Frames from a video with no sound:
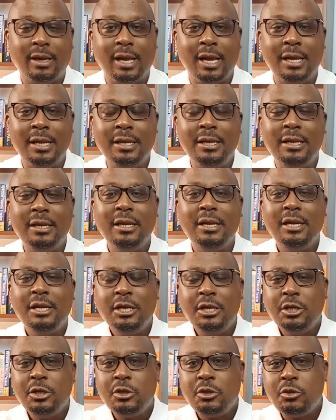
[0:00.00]
And
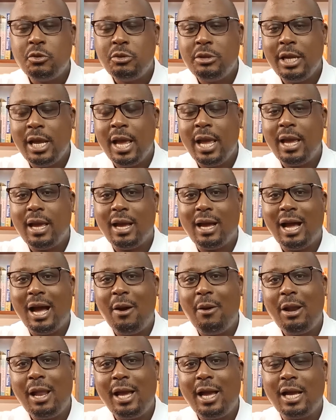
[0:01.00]
today,
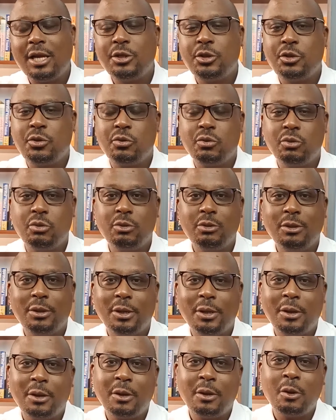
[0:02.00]
I would like us to
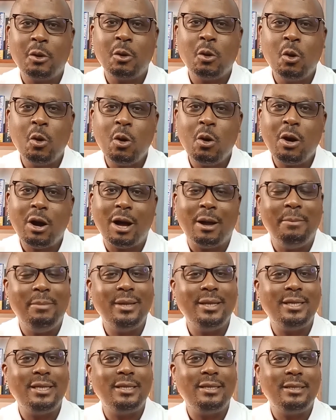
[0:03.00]
go a
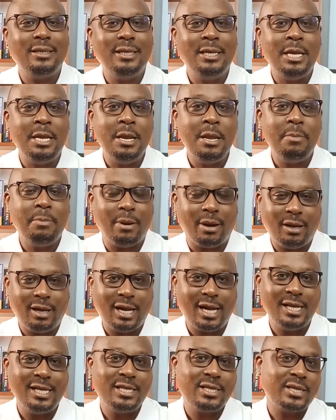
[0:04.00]
bit deeper
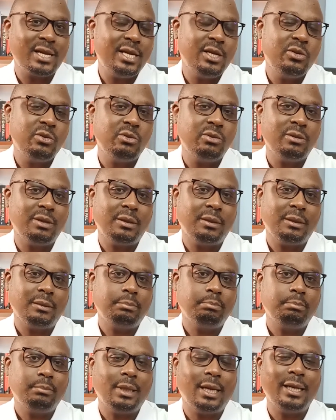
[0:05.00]
and try to
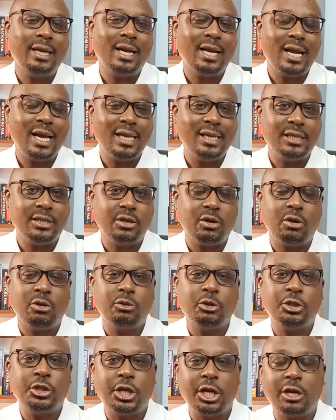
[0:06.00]
analyze
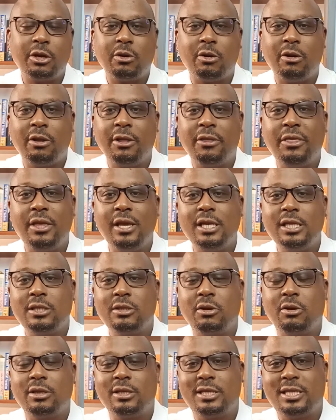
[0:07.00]
or check on
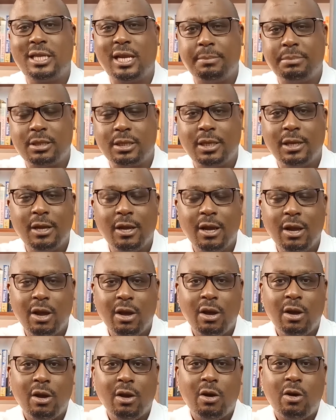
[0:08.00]
things or steps
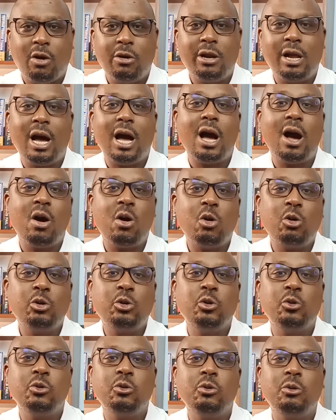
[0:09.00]
on how
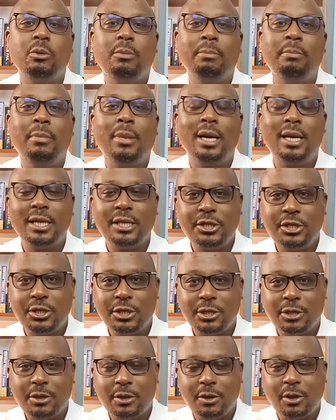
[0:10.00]
to
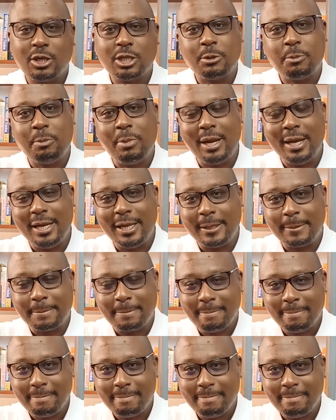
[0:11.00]
manage your spending.